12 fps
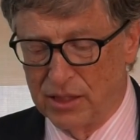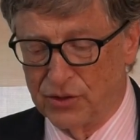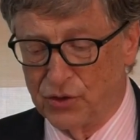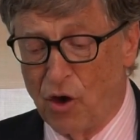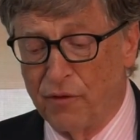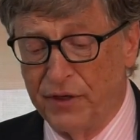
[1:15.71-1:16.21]

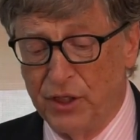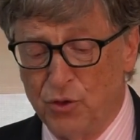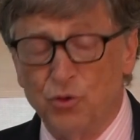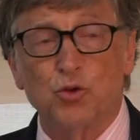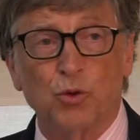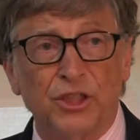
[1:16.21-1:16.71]
solving
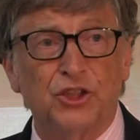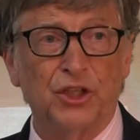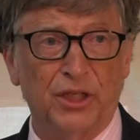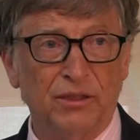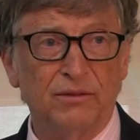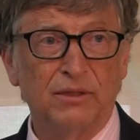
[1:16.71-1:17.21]

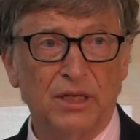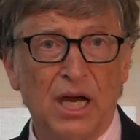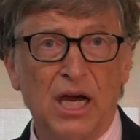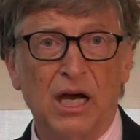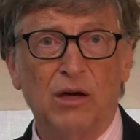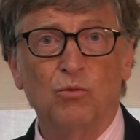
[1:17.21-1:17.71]
nutrition
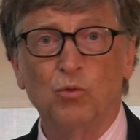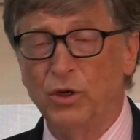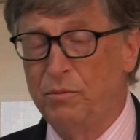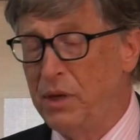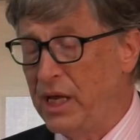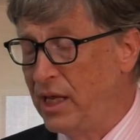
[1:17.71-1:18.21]

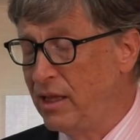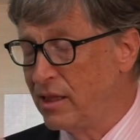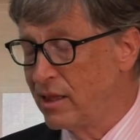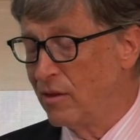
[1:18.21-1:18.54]
would be